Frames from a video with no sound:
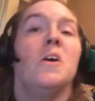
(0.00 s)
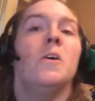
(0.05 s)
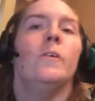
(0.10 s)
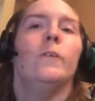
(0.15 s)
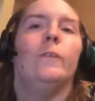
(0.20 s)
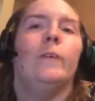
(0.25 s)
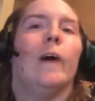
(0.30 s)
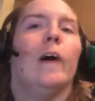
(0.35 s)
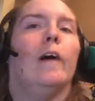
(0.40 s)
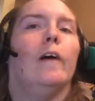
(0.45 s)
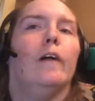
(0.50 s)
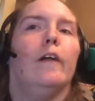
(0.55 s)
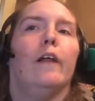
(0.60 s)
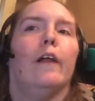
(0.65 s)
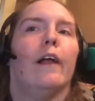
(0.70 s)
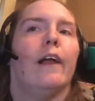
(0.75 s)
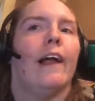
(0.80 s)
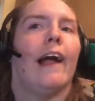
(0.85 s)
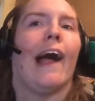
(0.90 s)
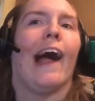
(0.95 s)
But
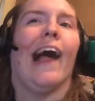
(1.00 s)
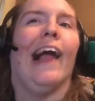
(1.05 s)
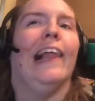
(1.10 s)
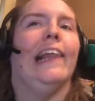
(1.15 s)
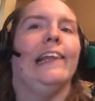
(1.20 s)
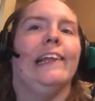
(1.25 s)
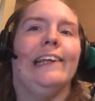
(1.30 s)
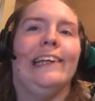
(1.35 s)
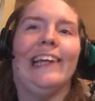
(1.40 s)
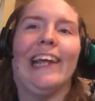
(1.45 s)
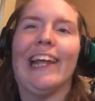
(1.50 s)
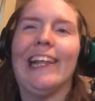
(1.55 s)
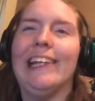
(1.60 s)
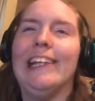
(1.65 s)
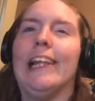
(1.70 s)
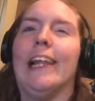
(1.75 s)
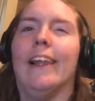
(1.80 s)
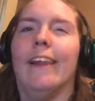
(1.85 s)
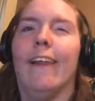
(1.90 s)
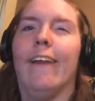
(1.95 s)
at the end
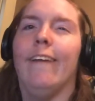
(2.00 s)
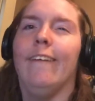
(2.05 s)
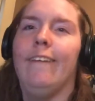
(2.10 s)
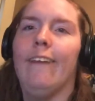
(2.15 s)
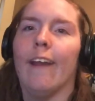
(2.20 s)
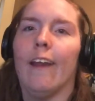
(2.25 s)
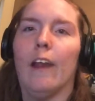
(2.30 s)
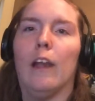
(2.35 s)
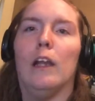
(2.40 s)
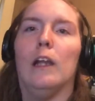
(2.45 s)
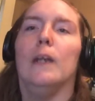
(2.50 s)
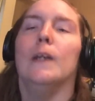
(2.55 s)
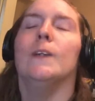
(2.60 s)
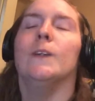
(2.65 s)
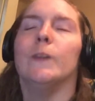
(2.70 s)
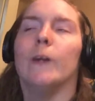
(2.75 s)
of the day,